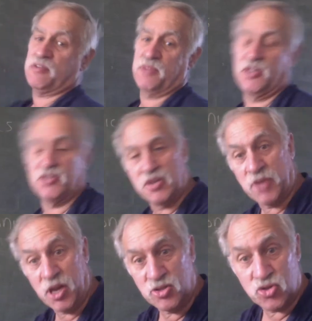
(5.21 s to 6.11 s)
means I'm
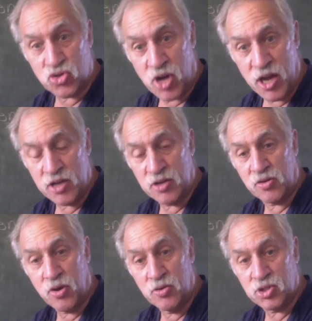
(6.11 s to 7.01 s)
going to try and
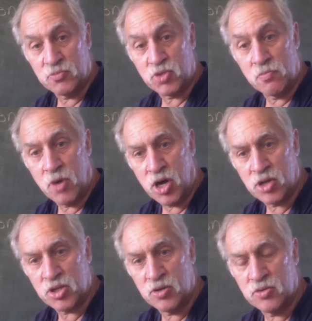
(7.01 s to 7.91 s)
grow some
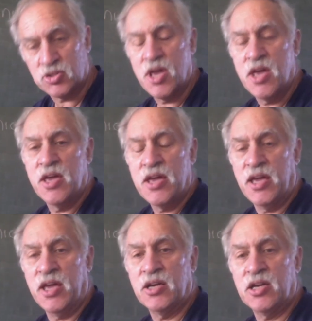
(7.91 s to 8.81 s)
tomatoes
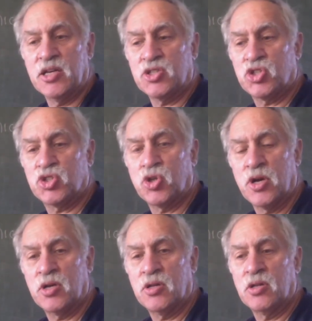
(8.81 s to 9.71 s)
in a
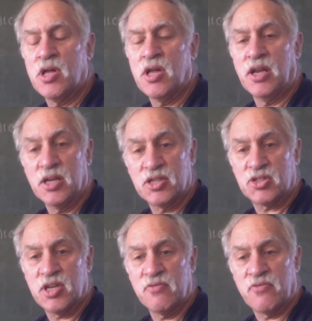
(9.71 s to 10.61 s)
soil-less
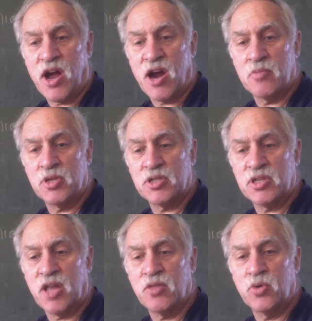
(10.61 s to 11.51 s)
environment. In
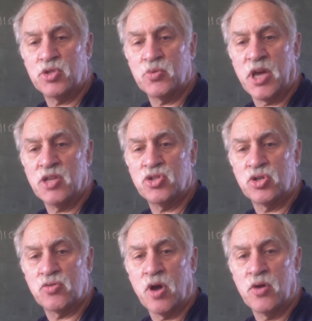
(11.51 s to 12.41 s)
other words, we're going to
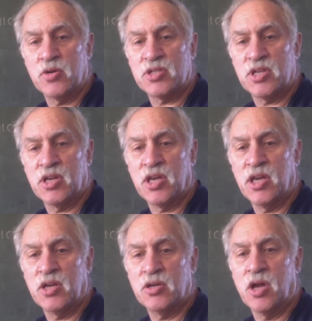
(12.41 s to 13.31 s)
grow it
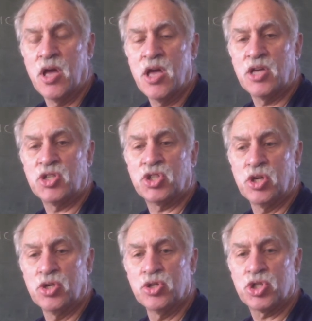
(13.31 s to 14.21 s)
in a
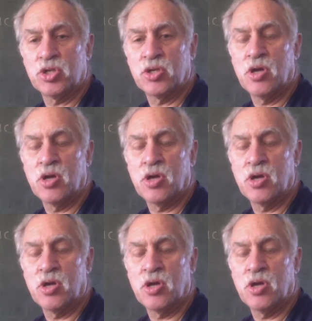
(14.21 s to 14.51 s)
solution